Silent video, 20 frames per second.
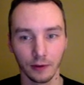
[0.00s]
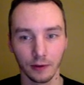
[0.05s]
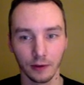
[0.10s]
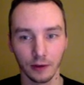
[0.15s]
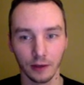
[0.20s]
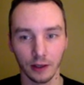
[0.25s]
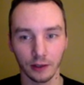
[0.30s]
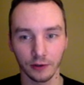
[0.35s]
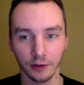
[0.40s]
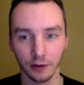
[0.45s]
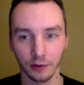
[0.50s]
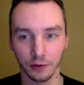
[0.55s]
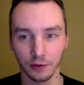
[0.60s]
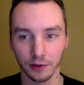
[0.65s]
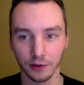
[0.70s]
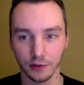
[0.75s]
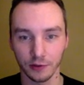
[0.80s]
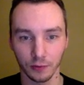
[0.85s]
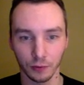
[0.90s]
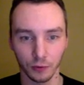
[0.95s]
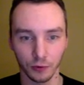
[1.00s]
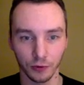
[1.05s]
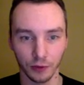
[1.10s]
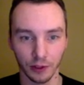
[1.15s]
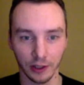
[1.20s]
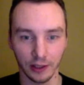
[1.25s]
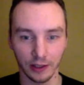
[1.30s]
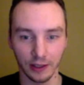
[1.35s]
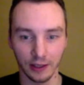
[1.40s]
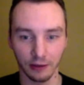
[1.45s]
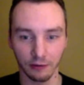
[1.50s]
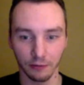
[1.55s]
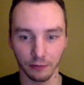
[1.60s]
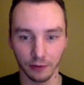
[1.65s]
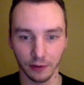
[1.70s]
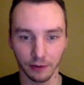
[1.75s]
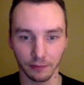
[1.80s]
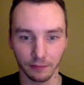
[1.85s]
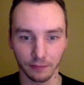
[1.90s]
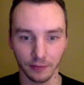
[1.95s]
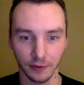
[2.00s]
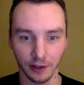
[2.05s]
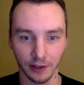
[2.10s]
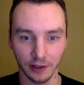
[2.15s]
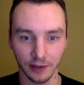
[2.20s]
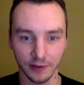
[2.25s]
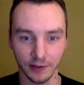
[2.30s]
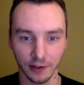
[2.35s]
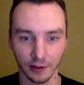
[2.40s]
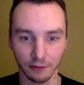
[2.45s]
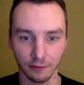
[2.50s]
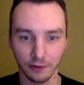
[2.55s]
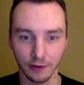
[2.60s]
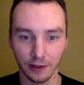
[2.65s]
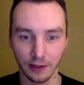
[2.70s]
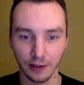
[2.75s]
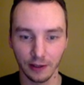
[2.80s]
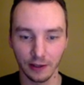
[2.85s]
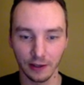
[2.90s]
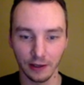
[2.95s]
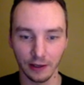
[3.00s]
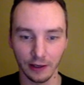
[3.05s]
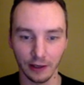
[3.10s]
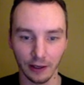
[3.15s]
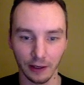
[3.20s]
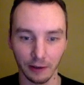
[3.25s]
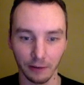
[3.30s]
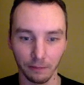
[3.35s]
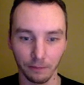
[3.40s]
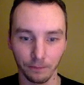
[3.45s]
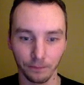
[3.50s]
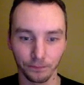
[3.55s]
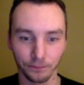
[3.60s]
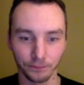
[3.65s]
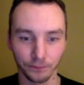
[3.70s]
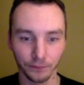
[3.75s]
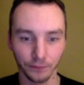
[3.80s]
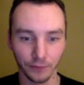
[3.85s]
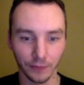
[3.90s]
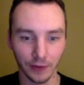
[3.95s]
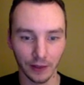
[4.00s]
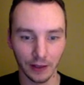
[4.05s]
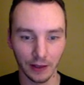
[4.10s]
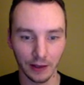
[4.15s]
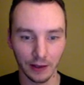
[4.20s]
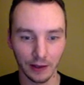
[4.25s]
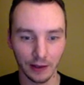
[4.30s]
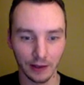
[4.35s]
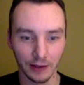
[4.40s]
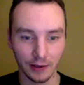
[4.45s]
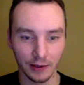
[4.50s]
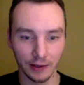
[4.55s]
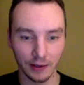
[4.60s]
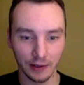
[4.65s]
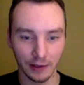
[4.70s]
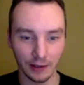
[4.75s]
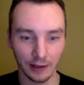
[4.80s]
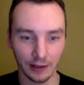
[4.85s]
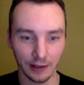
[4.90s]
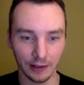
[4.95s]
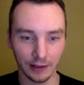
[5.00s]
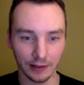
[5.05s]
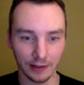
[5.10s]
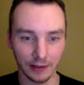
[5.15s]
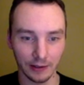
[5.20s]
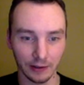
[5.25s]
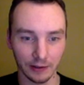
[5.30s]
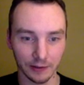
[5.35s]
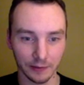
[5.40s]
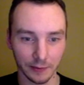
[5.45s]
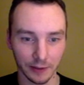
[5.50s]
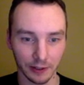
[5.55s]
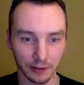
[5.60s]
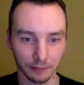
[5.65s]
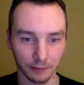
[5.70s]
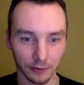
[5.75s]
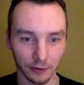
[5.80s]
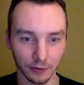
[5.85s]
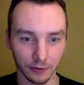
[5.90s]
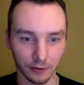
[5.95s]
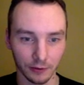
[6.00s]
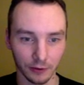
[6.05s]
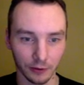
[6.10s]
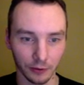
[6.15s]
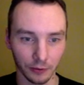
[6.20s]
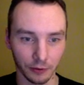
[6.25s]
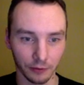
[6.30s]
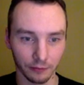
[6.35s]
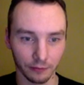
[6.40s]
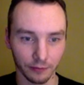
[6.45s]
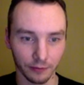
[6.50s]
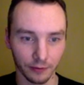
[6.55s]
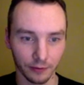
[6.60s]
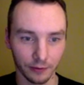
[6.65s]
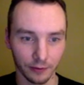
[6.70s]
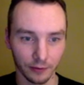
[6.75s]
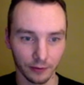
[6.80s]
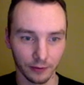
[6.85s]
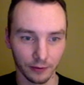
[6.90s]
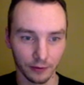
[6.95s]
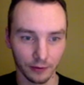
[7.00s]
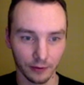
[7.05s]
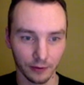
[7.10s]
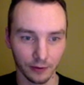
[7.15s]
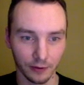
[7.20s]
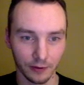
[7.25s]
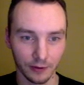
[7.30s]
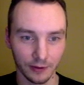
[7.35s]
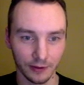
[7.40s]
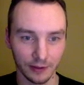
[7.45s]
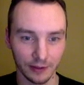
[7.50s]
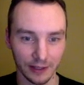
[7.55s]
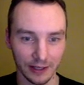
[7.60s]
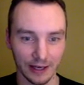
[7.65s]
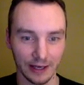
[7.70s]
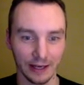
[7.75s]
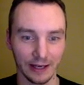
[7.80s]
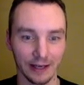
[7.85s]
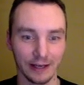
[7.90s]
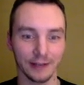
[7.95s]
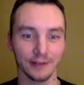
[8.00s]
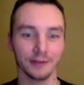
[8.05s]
hard to notice because they're also getting kicked from the gun itself. Um, and now let's make a good load of... Yeah, that's